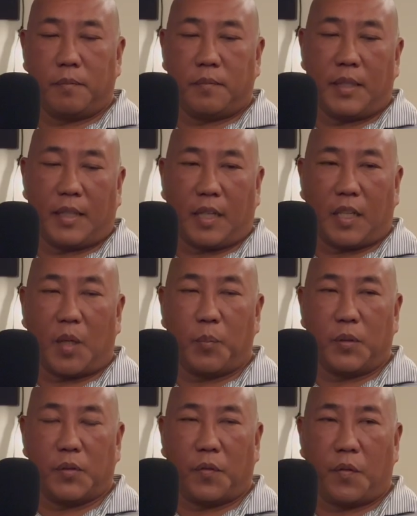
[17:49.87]
like a
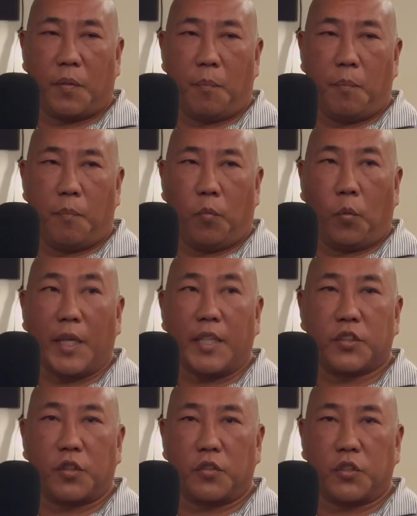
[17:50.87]
couple of
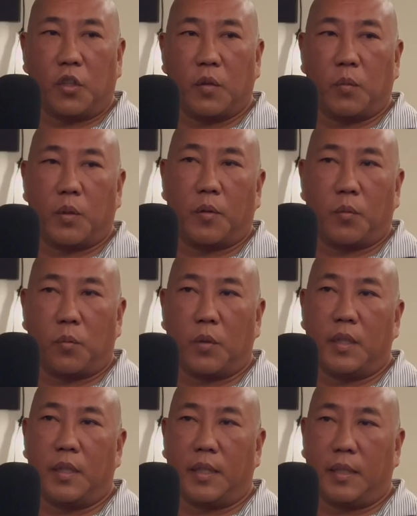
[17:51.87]
weeks or so that we were
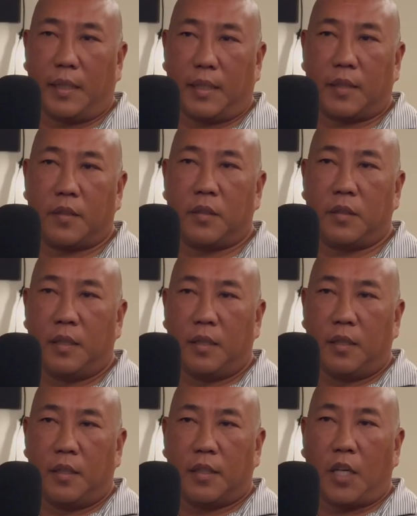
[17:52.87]
really like
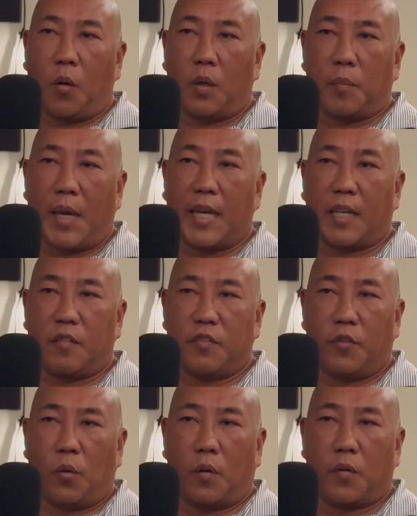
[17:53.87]
going back and
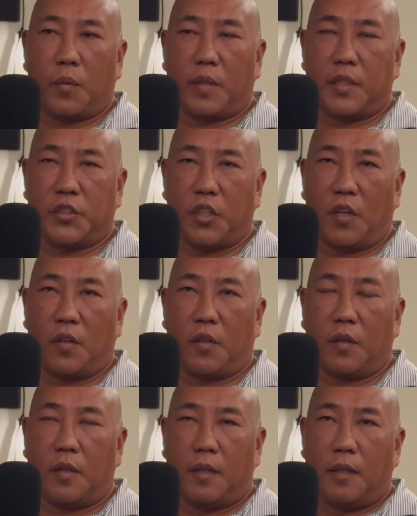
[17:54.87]
forth with each other,
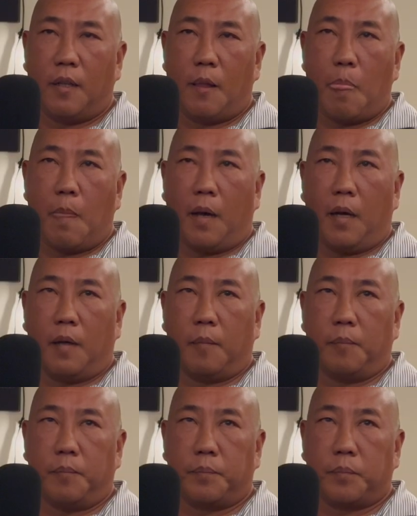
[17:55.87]

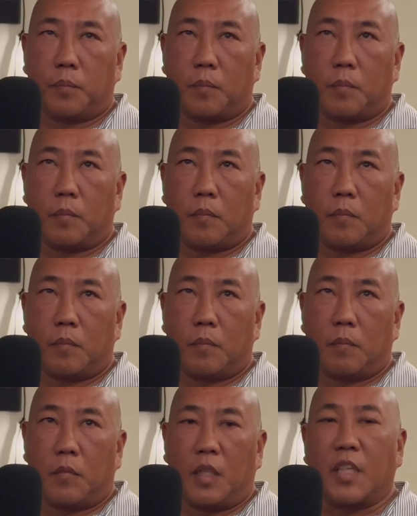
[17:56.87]
um,
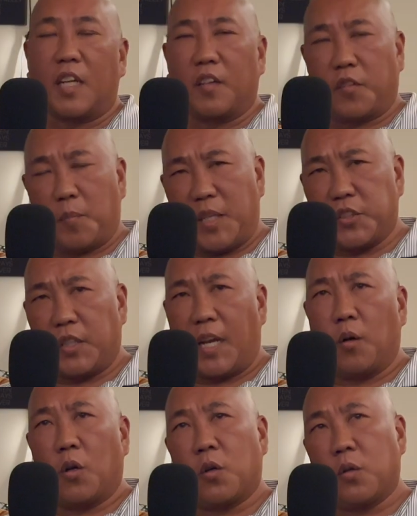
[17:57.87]
getting information
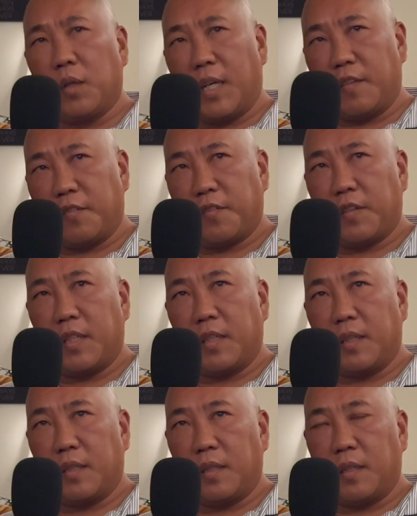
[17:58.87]
how her life
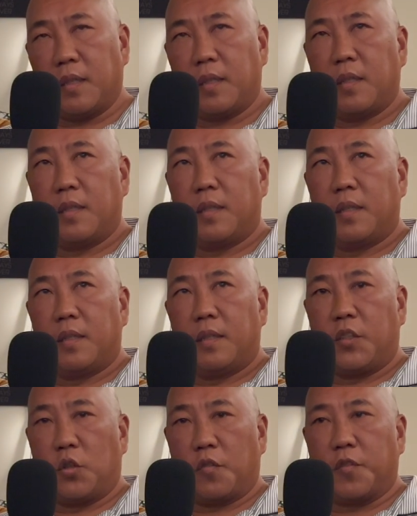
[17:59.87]
in
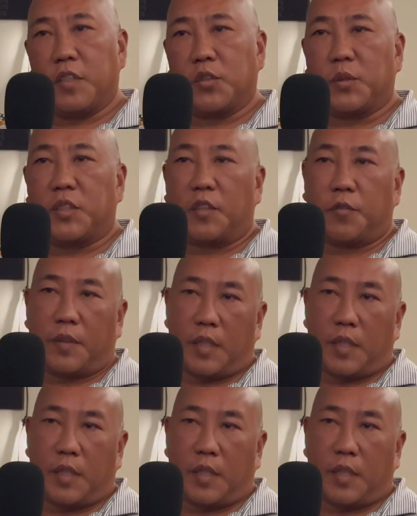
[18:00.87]
the orphanage was different